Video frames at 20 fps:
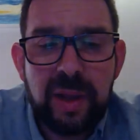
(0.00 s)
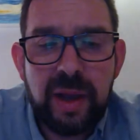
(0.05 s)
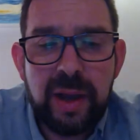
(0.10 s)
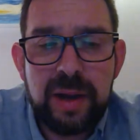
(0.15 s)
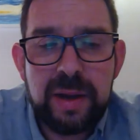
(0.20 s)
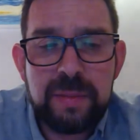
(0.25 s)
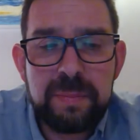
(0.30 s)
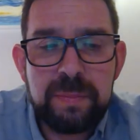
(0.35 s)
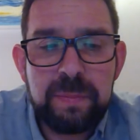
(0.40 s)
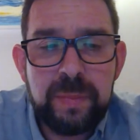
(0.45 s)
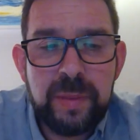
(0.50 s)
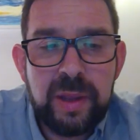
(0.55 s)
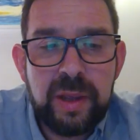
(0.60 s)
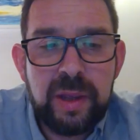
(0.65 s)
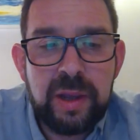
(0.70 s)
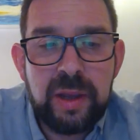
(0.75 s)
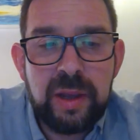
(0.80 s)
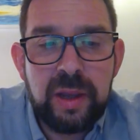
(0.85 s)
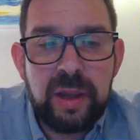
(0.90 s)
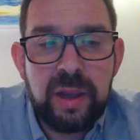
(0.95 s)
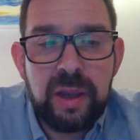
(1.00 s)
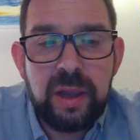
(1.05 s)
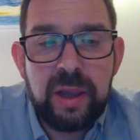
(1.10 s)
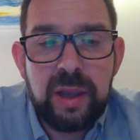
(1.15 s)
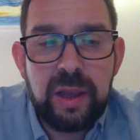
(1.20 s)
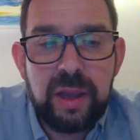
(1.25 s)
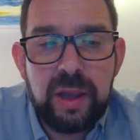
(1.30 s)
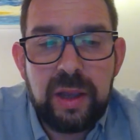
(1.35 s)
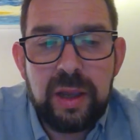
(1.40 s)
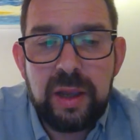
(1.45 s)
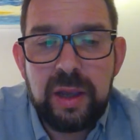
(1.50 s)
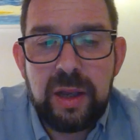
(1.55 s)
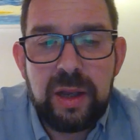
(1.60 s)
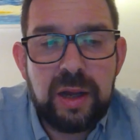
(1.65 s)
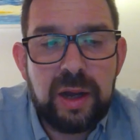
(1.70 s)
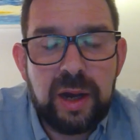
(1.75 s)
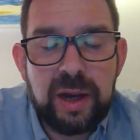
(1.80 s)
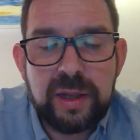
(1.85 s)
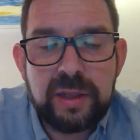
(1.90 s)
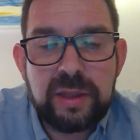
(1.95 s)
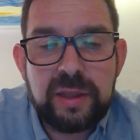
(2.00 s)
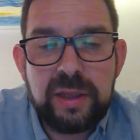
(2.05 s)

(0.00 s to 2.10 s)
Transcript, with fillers: Um, I